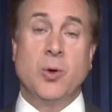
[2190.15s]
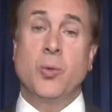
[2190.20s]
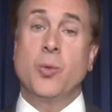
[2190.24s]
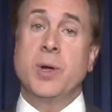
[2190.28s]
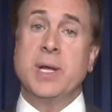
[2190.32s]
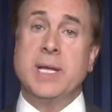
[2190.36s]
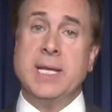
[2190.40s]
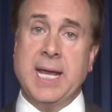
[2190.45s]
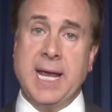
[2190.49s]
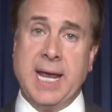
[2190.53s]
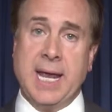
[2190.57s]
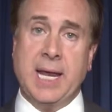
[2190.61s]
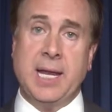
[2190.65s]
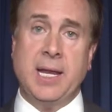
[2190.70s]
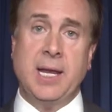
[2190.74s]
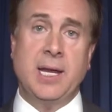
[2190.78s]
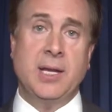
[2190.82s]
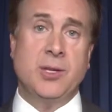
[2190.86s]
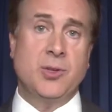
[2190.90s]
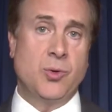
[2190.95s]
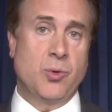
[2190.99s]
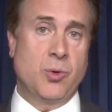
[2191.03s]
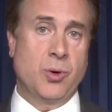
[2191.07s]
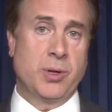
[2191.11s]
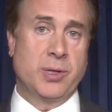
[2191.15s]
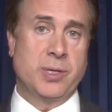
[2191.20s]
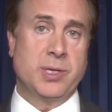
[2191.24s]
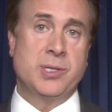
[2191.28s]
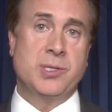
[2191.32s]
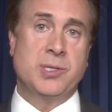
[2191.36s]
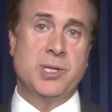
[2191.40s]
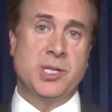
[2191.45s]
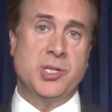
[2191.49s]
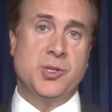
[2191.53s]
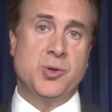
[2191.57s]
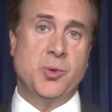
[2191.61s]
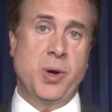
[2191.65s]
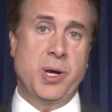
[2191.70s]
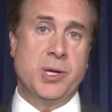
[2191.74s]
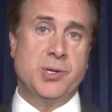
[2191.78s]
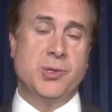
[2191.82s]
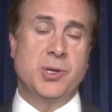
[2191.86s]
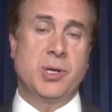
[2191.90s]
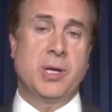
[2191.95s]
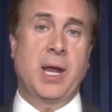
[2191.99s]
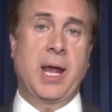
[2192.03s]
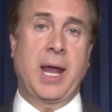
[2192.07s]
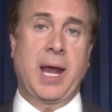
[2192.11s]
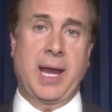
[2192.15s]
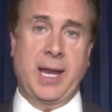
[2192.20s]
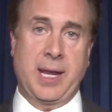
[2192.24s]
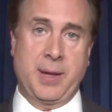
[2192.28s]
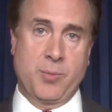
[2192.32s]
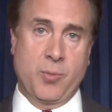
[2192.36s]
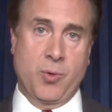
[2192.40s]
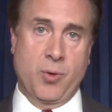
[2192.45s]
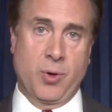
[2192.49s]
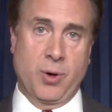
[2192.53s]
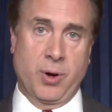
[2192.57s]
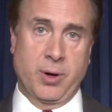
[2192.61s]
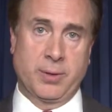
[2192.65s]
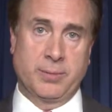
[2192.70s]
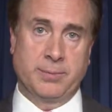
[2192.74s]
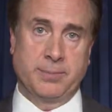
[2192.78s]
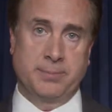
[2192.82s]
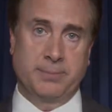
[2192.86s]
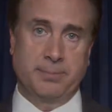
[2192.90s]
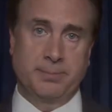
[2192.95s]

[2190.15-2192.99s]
We can't ignore this situation anymore.